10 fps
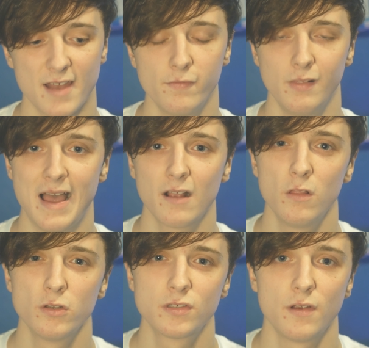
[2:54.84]

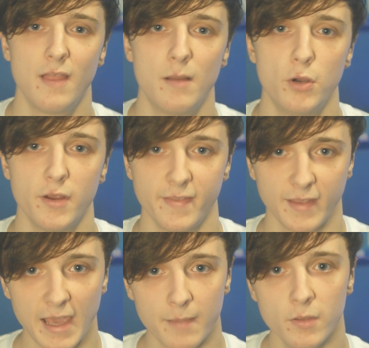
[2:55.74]
lacklustre at that point in the
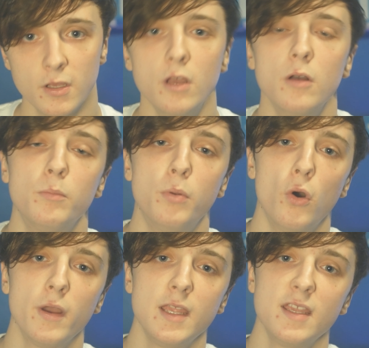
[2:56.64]
game,
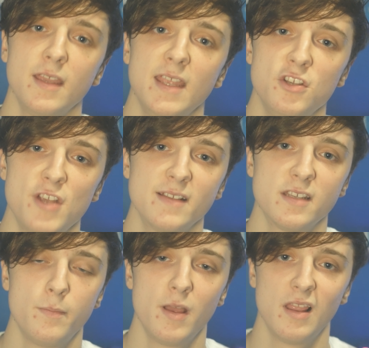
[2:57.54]
but he
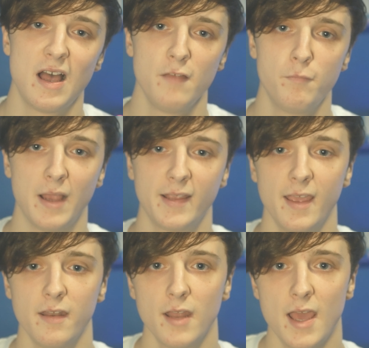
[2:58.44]
injected a bit of life back
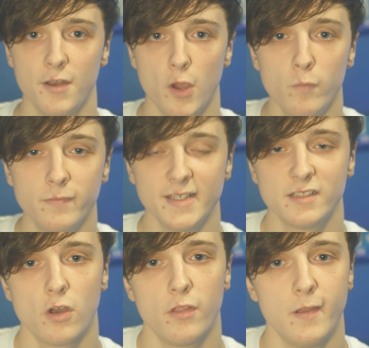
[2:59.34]
in, and hopefully he's
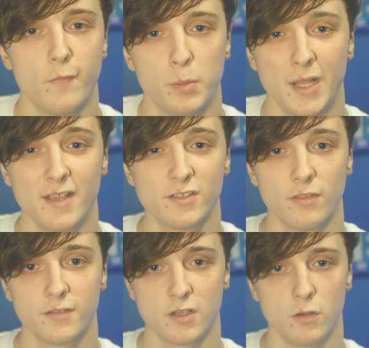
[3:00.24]
got the other players on
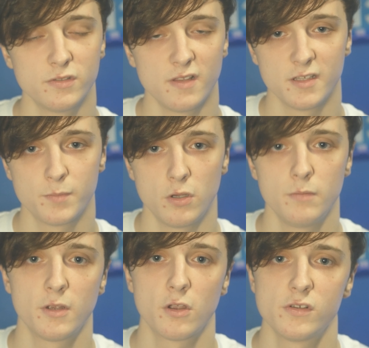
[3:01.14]
the toes at this
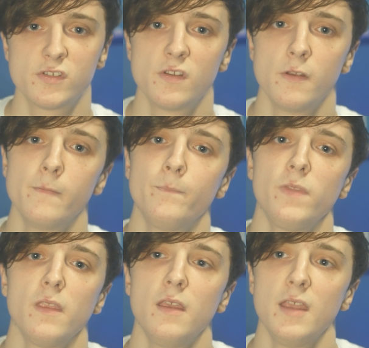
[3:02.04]
point because
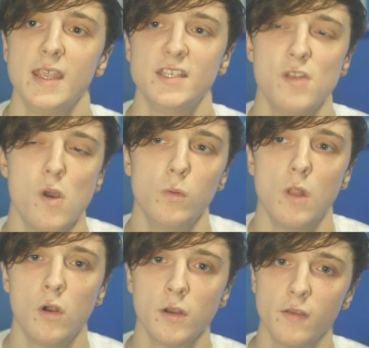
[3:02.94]
he's no
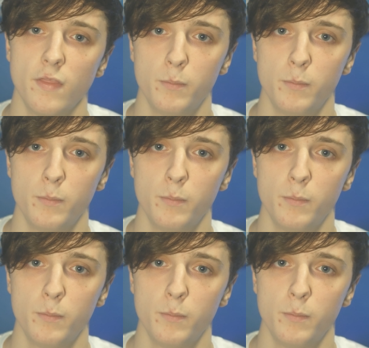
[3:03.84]
longer the